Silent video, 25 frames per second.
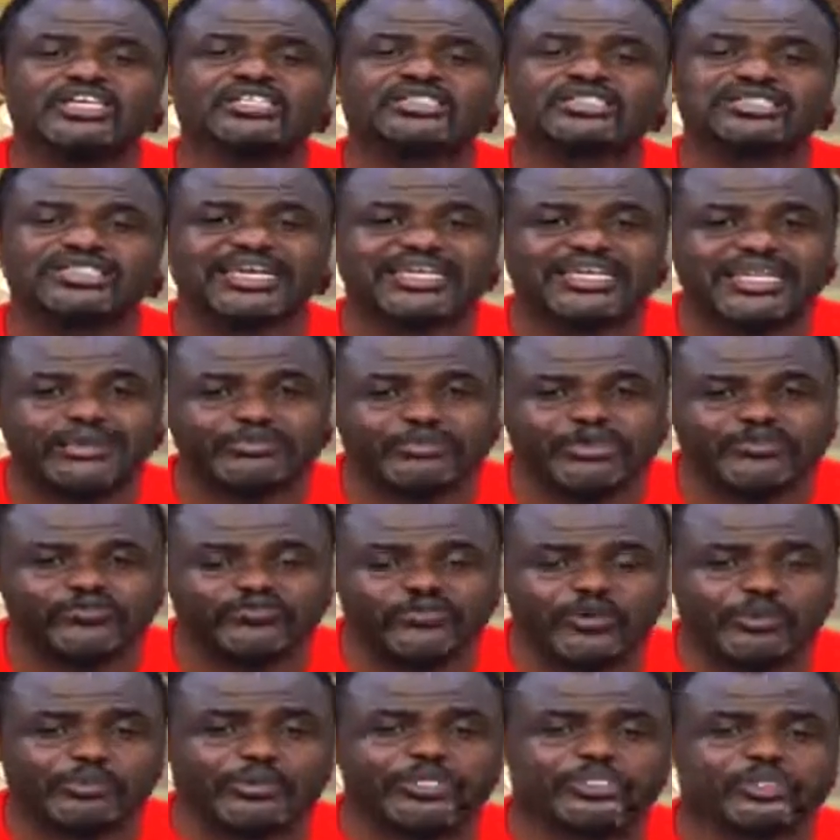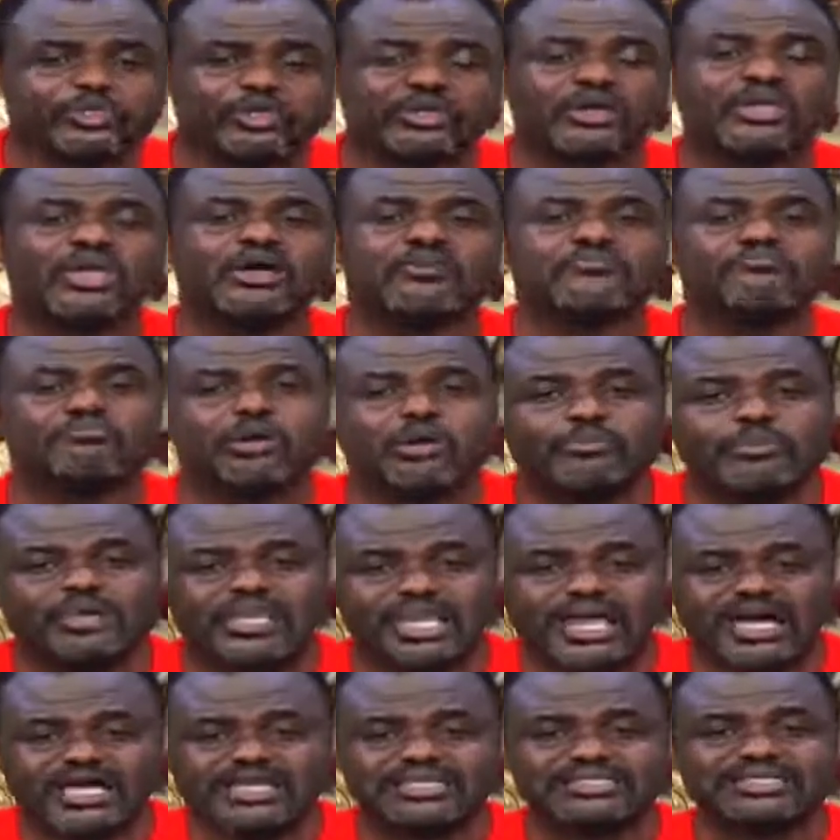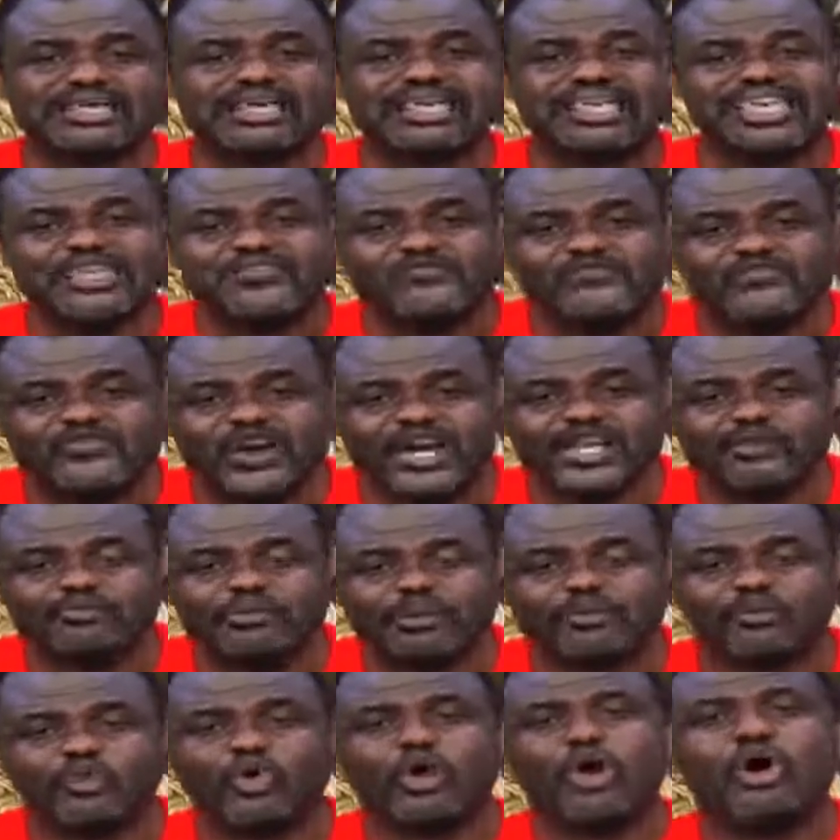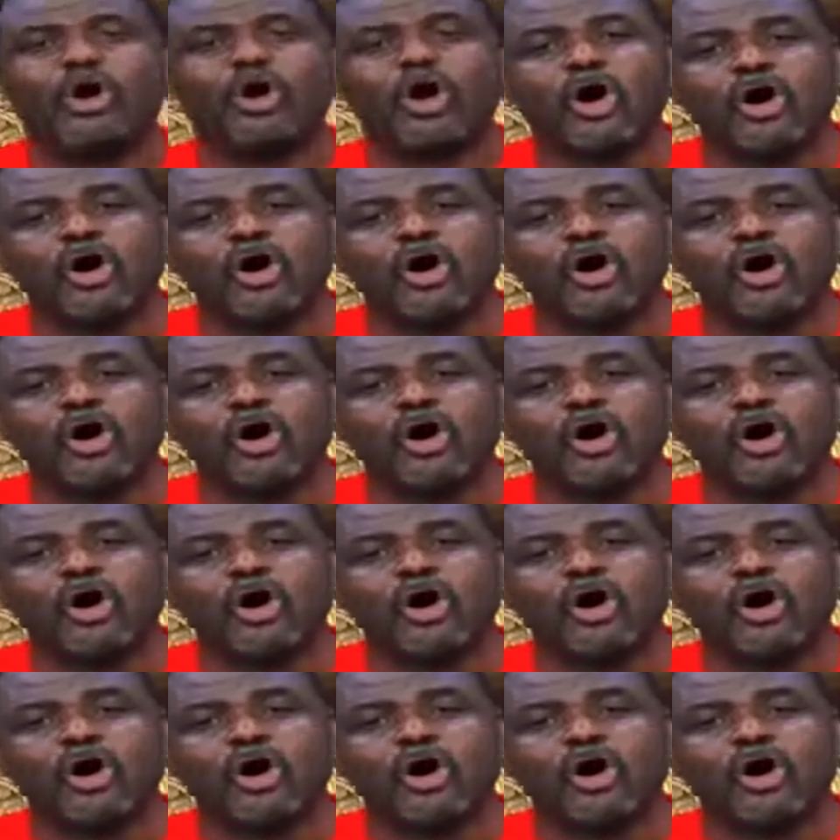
send them information, mobilize, invite people.